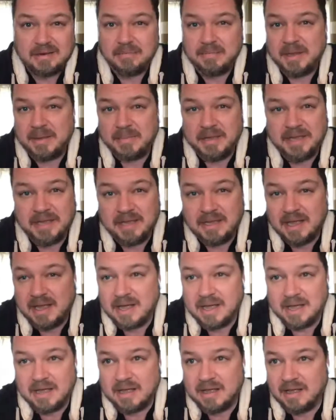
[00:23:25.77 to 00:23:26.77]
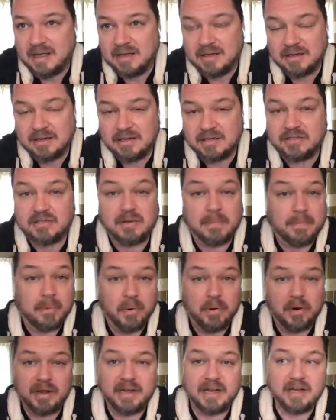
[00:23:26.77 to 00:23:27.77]
and maybe
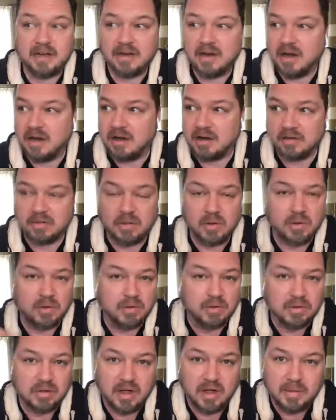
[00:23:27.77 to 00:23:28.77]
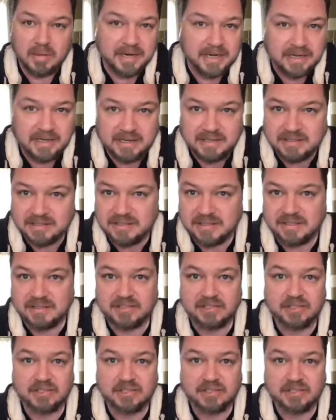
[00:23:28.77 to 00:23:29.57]
supporting our local companies and